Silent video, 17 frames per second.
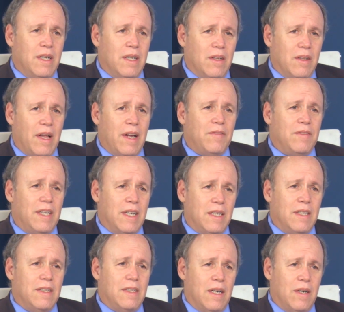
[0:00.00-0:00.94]
lot of
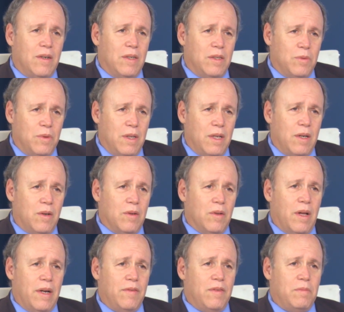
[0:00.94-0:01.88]
dignitaries were there, a
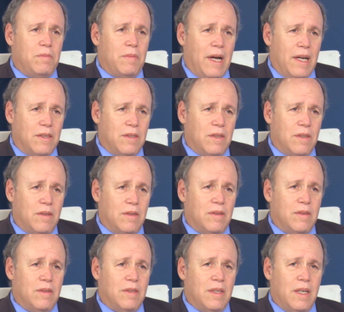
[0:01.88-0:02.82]
lot of
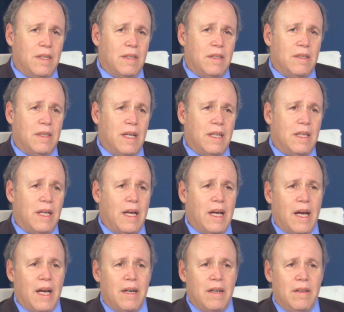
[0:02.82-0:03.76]
ambassadors, and then they
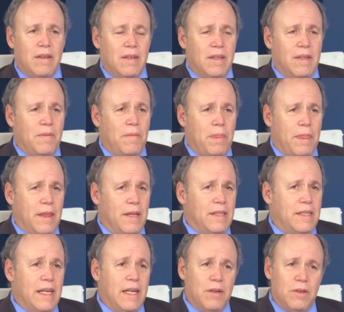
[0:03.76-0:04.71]
had
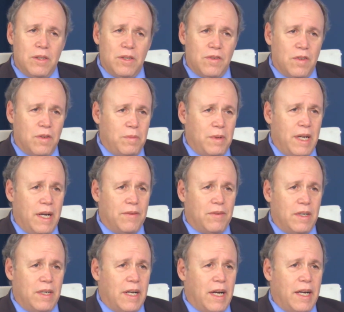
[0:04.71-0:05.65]
dinners for me
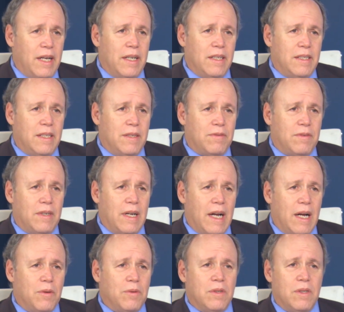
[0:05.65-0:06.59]
every night at different
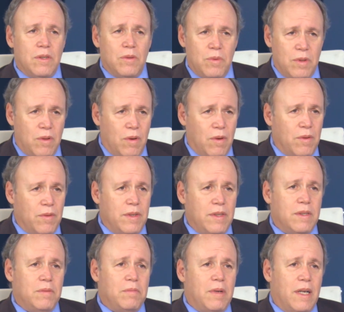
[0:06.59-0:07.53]
houses with all
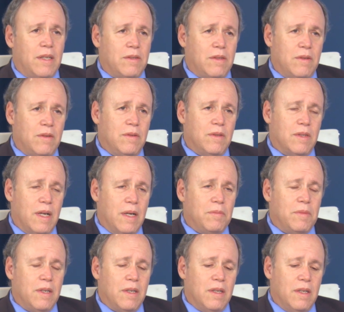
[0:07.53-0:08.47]
these ambassadors
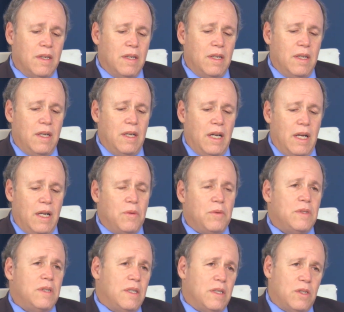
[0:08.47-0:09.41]
coming. And it
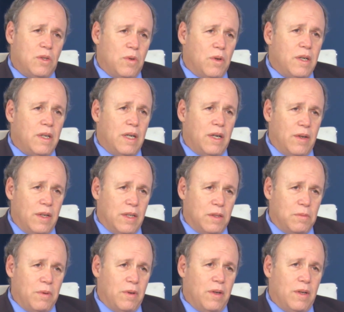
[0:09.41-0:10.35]
was an extraordinary
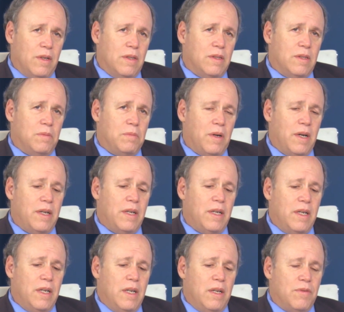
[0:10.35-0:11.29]
experience. But
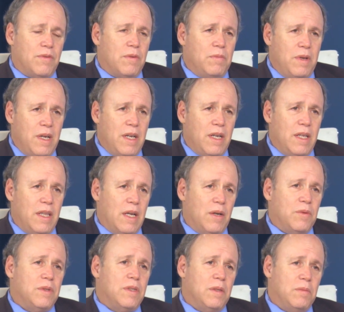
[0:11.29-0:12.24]
for me,
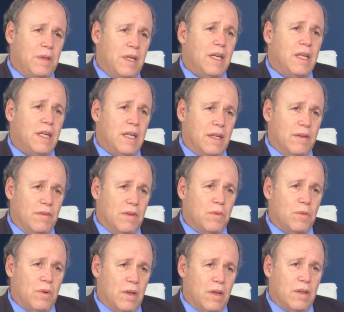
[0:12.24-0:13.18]
that was the beginning of the
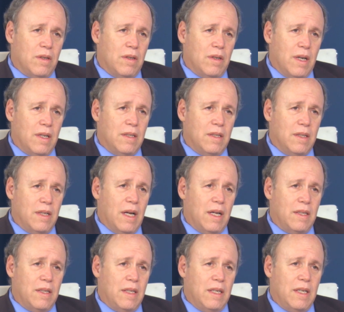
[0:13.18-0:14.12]
work, not
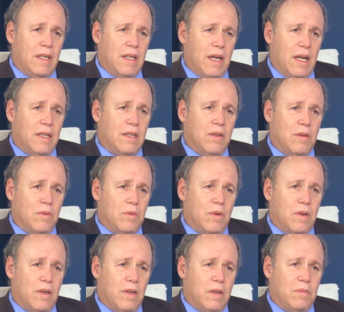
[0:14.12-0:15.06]
the end of the
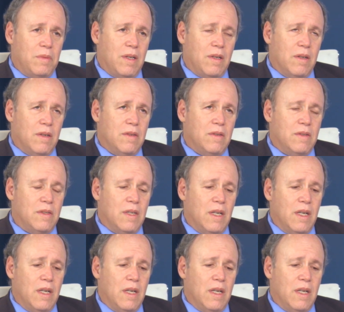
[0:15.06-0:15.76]
work, because